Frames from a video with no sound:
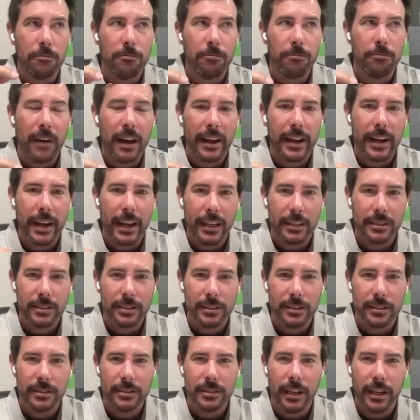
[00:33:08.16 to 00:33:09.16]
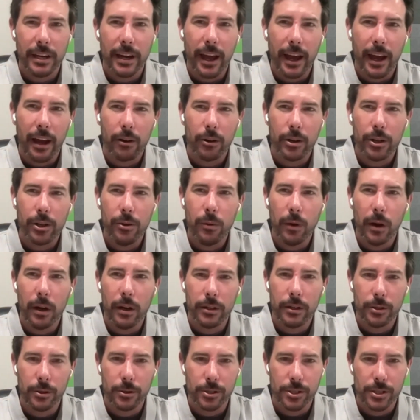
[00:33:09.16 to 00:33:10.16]
finances. And how do you
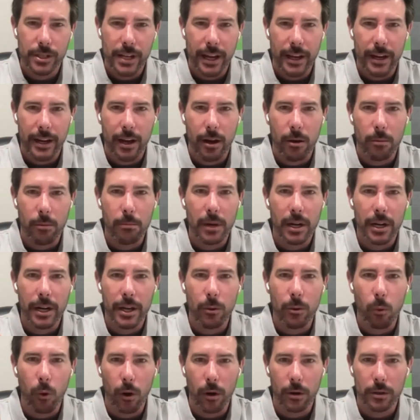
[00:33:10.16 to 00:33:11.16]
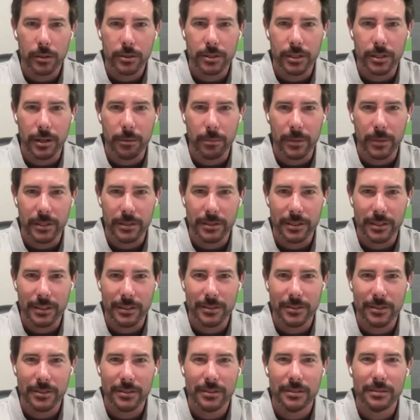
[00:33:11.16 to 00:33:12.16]
understand how money works in a
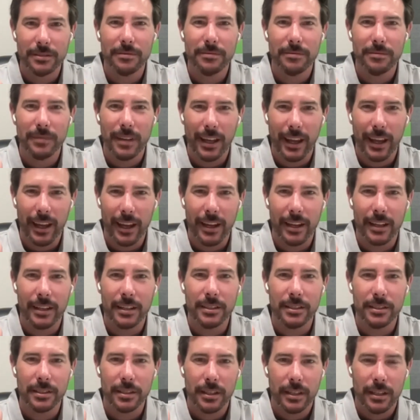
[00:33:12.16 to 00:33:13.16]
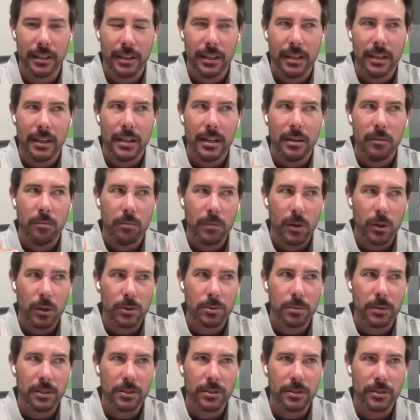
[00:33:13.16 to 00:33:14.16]
business? And
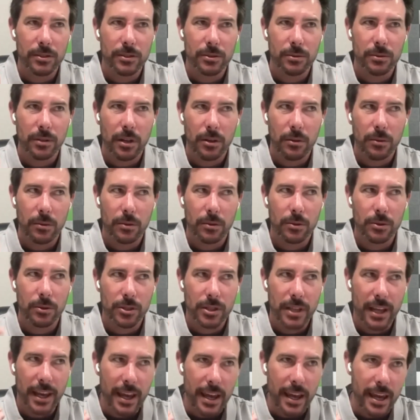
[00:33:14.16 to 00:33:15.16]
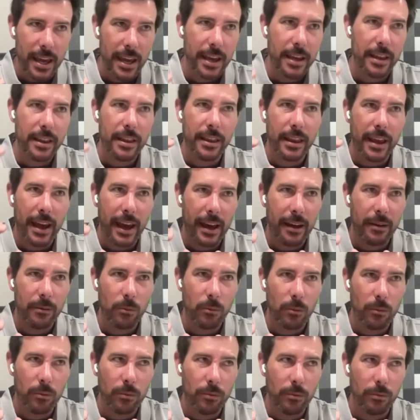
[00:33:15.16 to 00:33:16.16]
most business owners, they hit
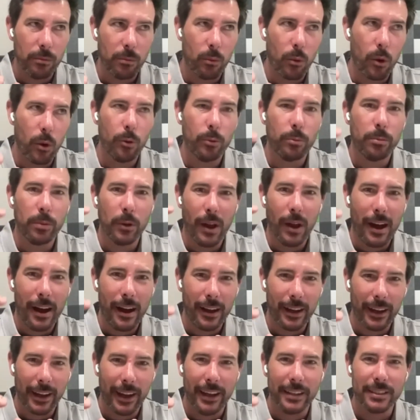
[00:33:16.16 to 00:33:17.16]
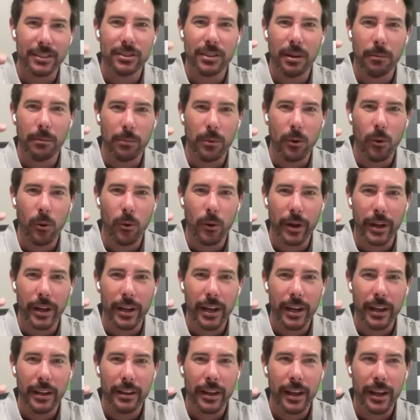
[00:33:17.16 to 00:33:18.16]
that roadblock at some
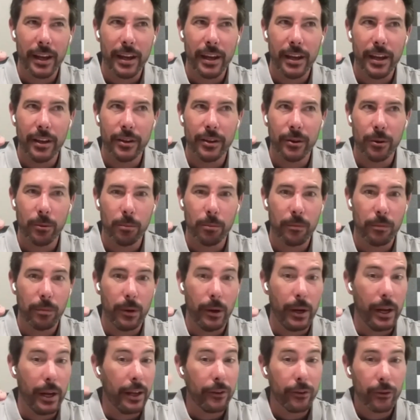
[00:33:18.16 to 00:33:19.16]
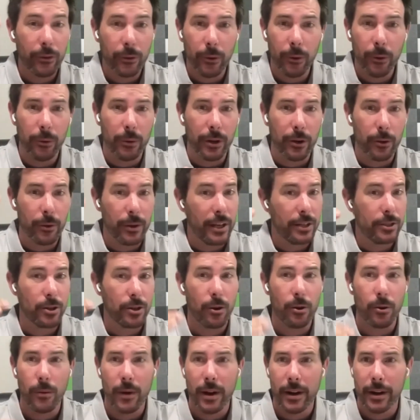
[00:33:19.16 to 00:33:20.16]
point, and they either get through it or they
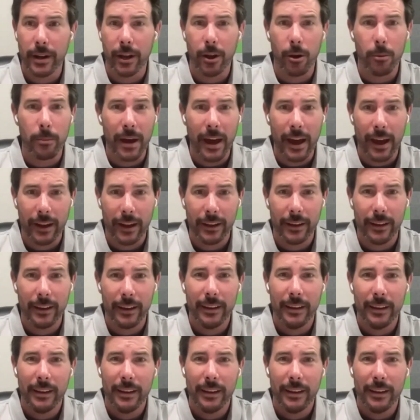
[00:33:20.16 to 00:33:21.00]
turn around and go back.